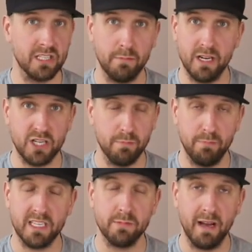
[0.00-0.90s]
He's a
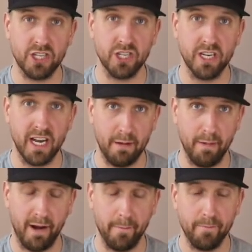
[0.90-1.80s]
mismatch
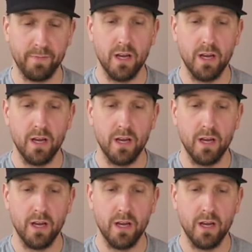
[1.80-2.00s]
nightmare.